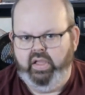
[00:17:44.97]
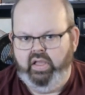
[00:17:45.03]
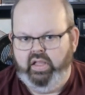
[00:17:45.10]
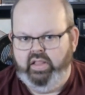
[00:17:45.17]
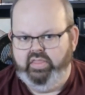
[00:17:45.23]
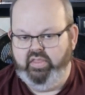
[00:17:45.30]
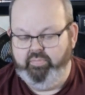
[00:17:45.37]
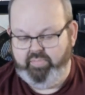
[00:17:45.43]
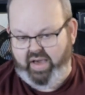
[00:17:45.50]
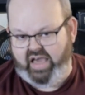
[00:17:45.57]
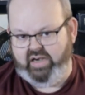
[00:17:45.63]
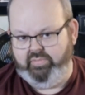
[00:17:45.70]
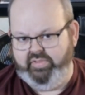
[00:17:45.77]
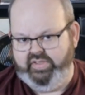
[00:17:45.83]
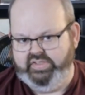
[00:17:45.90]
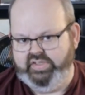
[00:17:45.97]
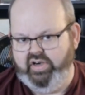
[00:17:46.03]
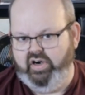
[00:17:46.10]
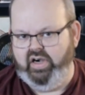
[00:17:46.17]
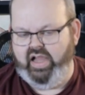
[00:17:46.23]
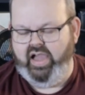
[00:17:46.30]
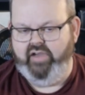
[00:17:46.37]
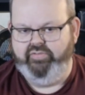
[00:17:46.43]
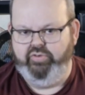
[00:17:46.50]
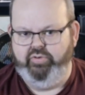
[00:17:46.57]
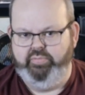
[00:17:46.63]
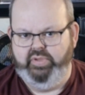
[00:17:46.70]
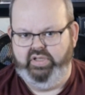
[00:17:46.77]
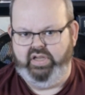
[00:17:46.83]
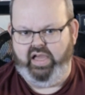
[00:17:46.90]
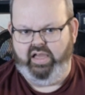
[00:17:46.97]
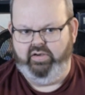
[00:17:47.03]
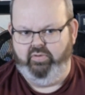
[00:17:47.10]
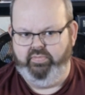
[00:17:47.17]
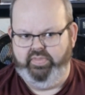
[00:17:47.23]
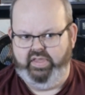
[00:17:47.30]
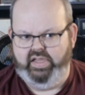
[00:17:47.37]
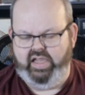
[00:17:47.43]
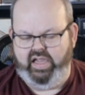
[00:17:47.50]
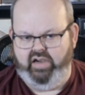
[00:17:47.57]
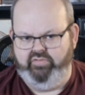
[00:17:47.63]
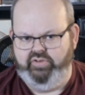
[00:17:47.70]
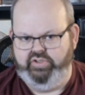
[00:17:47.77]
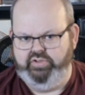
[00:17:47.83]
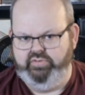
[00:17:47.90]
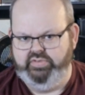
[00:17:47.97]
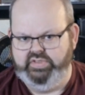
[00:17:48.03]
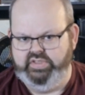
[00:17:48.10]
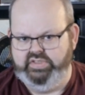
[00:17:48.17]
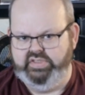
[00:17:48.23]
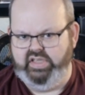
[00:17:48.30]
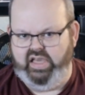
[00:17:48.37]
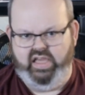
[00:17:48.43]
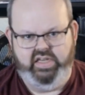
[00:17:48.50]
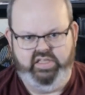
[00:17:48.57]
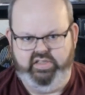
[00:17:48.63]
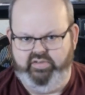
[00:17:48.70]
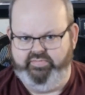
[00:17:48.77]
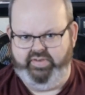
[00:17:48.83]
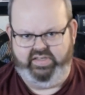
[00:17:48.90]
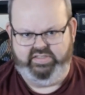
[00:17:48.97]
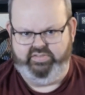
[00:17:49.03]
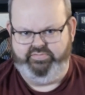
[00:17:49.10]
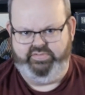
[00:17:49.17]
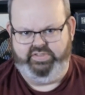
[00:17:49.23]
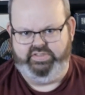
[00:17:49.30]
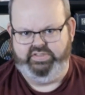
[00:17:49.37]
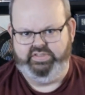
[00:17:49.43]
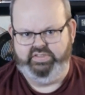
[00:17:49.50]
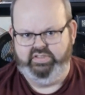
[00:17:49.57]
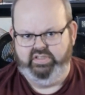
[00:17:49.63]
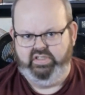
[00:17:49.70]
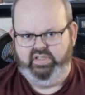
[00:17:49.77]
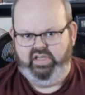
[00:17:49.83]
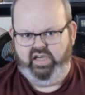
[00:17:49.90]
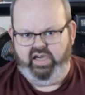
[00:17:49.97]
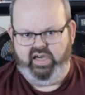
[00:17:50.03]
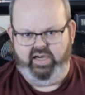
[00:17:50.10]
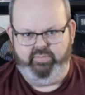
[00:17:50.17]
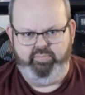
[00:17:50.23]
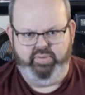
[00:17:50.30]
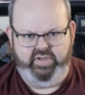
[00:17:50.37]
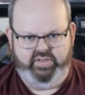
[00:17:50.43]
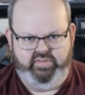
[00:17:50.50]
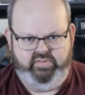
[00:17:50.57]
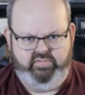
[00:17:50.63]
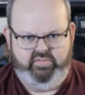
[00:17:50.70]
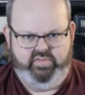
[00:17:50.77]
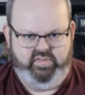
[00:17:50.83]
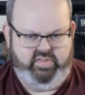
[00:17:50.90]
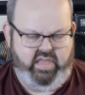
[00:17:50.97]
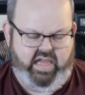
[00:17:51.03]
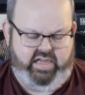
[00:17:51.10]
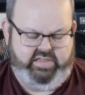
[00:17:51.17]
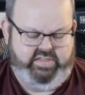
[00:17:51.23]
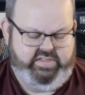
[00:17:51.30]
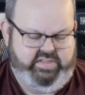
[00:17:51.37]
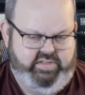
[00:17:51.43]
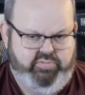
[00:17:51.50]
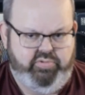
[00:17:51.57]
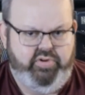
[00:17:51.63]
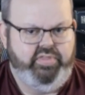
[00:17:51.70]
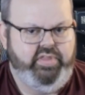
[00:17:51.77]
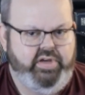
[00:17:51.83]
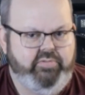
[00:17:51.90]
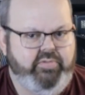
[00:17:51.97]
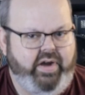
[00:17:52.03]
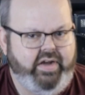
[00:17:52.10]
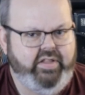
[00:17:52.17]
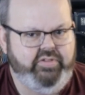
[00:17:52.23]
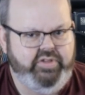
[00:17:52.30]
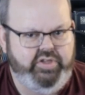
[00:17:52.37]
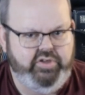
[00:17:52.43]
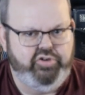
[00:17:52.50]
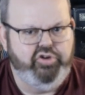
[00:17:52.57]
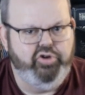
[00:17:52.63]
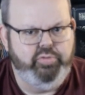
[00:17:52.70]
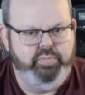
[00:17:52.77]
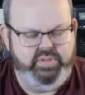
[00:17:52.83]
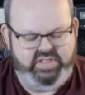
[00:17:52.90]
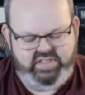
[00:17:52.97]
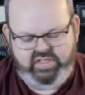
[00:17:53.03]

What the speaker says: The bottom of this card, I have to admit, I don't think I ever use this to any effectiveness, but I could see where theoretically it could be.